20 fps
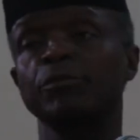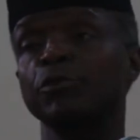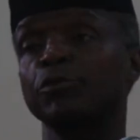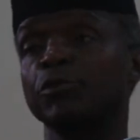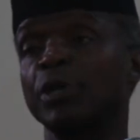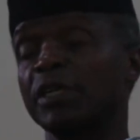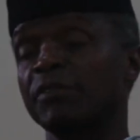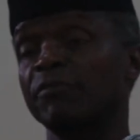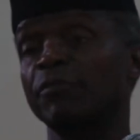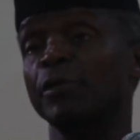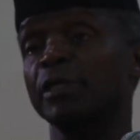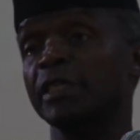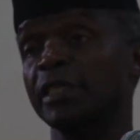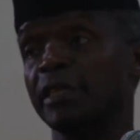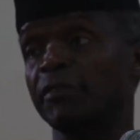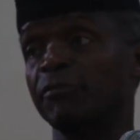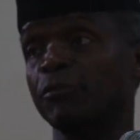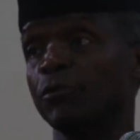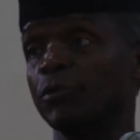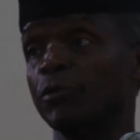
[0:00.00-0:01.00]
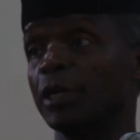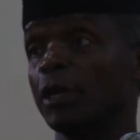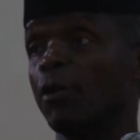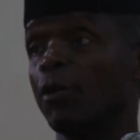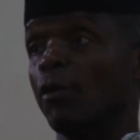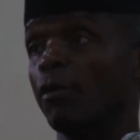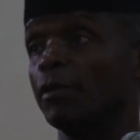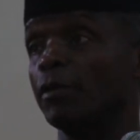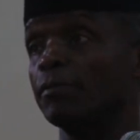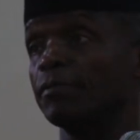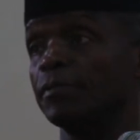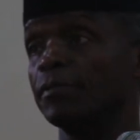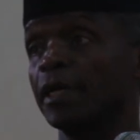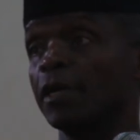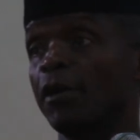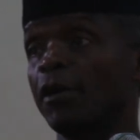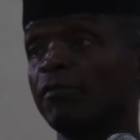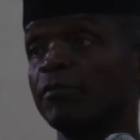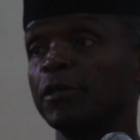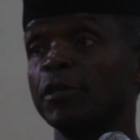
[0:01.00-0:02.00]
to 2014, if you recall, the
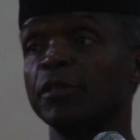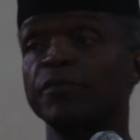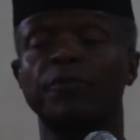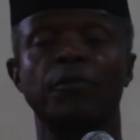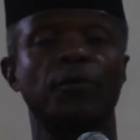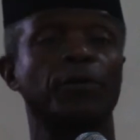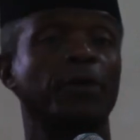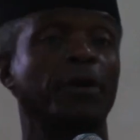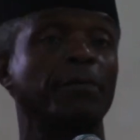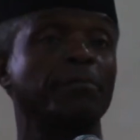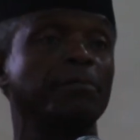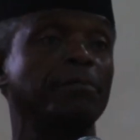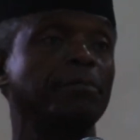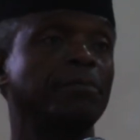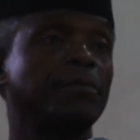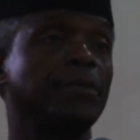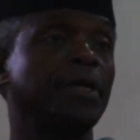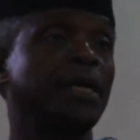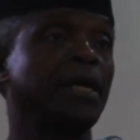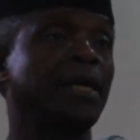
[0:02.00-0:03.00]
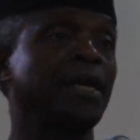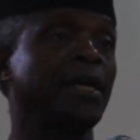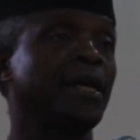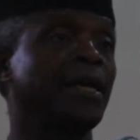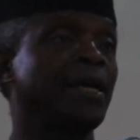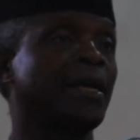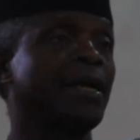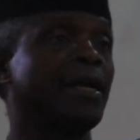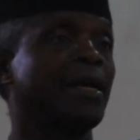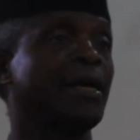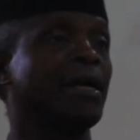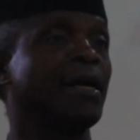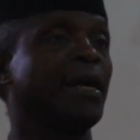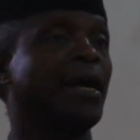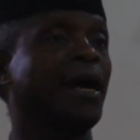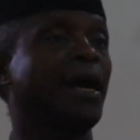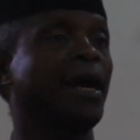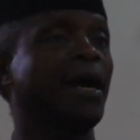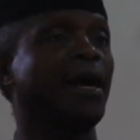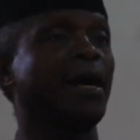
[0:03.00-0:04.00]
Governors Forum
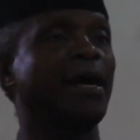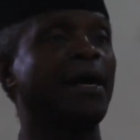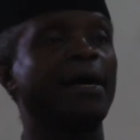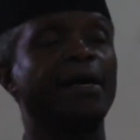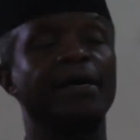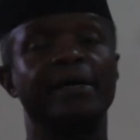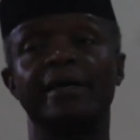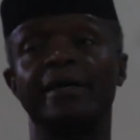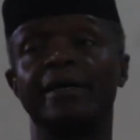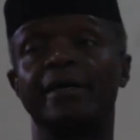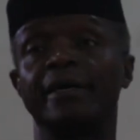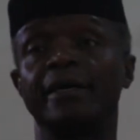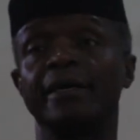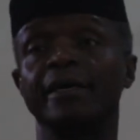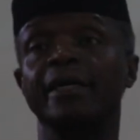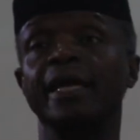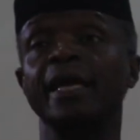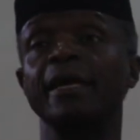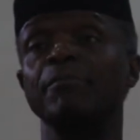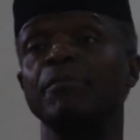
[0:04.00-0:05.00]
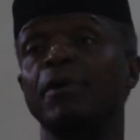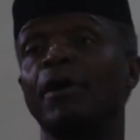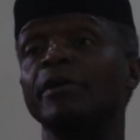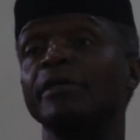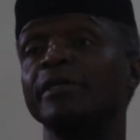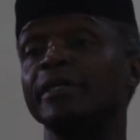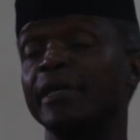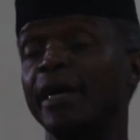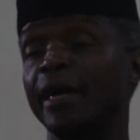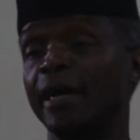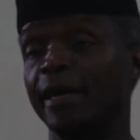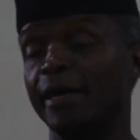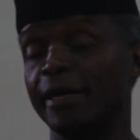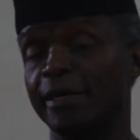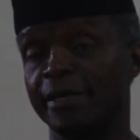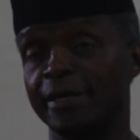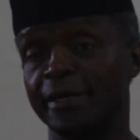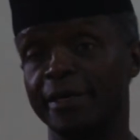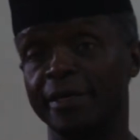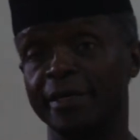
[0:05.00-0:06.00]
uh, came
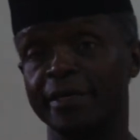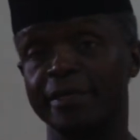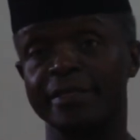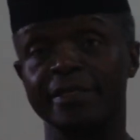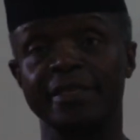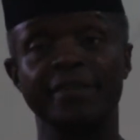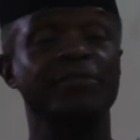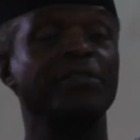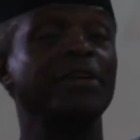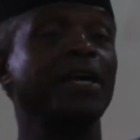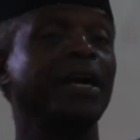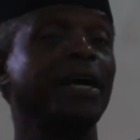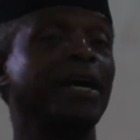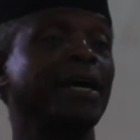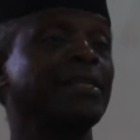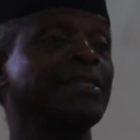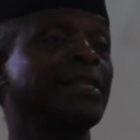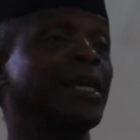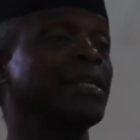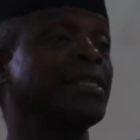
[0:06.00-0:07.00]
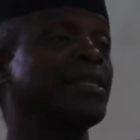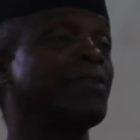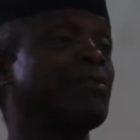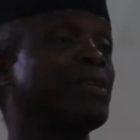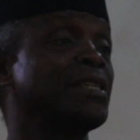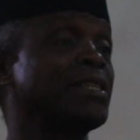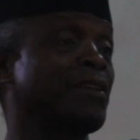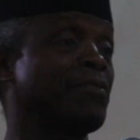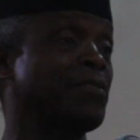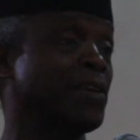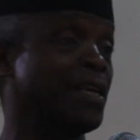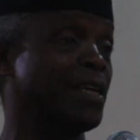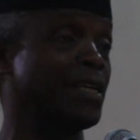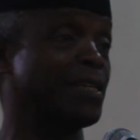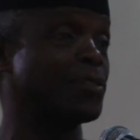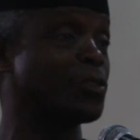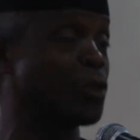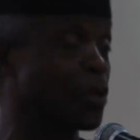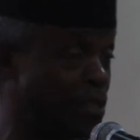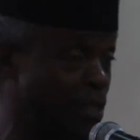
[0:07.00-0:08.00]
under severe executive
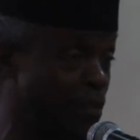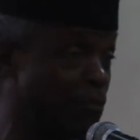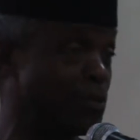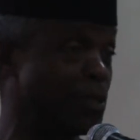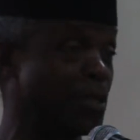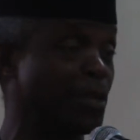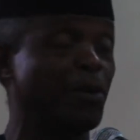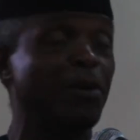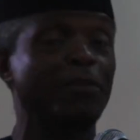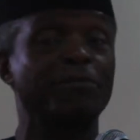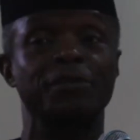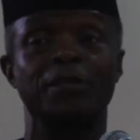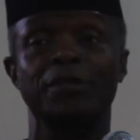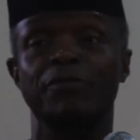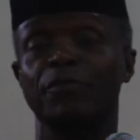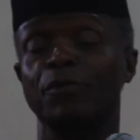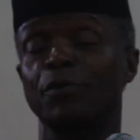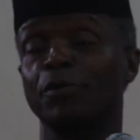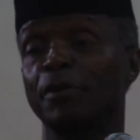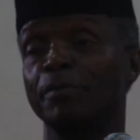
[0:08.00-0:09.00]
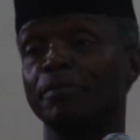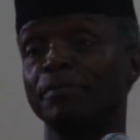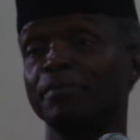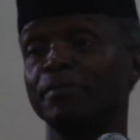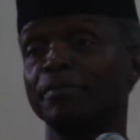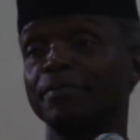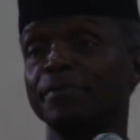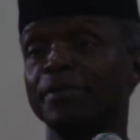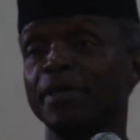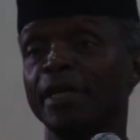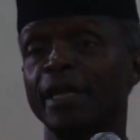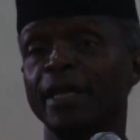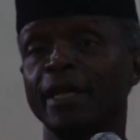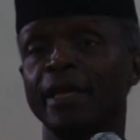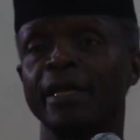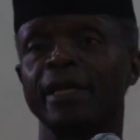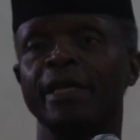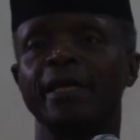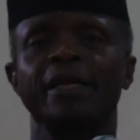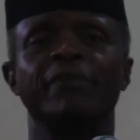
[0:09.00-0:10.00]
interference, just even the Governors Forum.
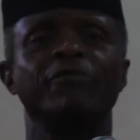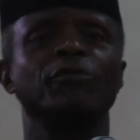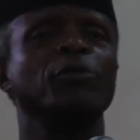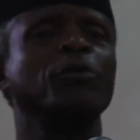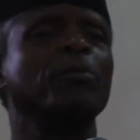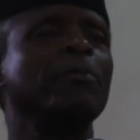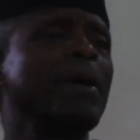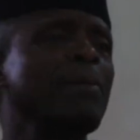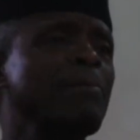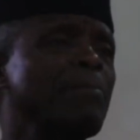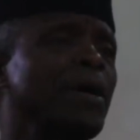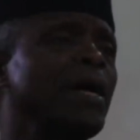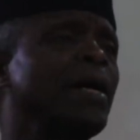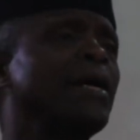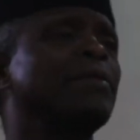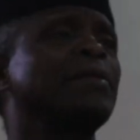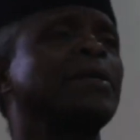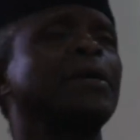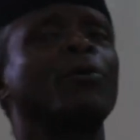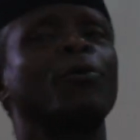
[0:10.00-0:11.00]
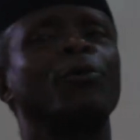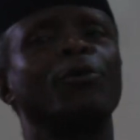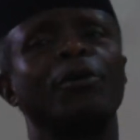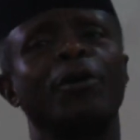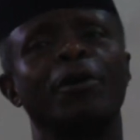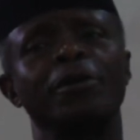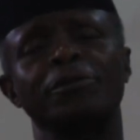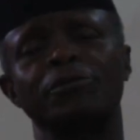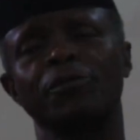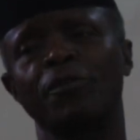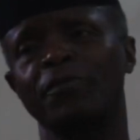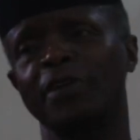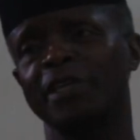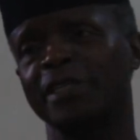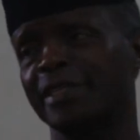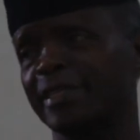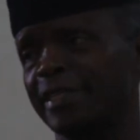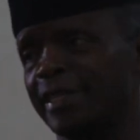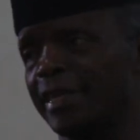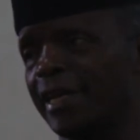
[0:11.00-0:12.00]
If you remember the whole
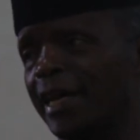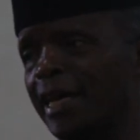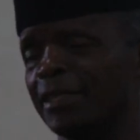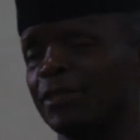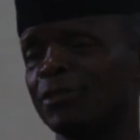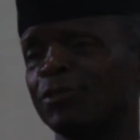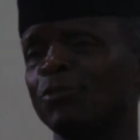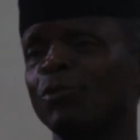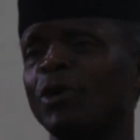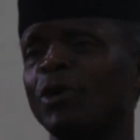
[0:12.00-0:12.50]
controversy as to